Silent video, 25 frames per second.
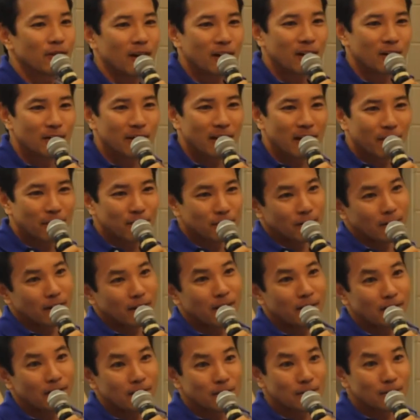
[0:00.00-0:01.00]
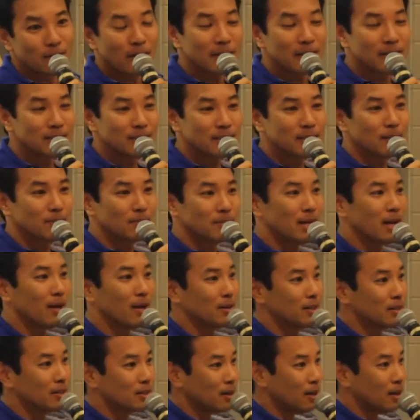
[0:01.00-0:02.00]
Kanu and after Kanu. So I stepped down
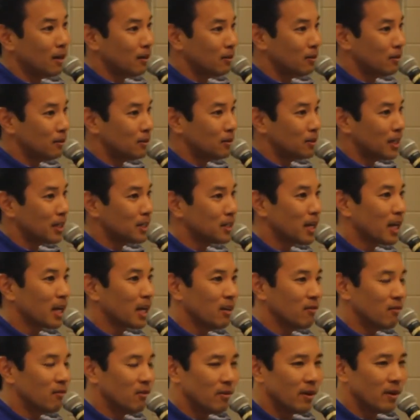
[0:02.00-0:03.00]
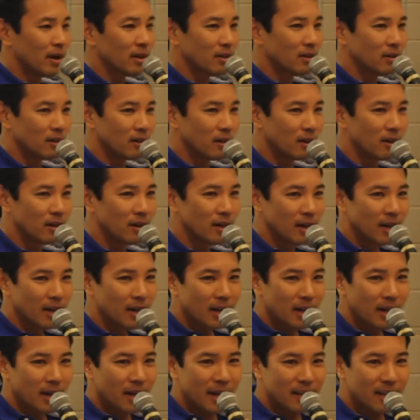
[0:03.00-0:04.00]
as Kanu's executive director
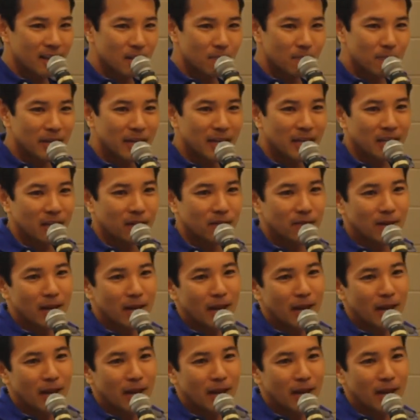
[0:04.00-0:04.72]
at the beginning of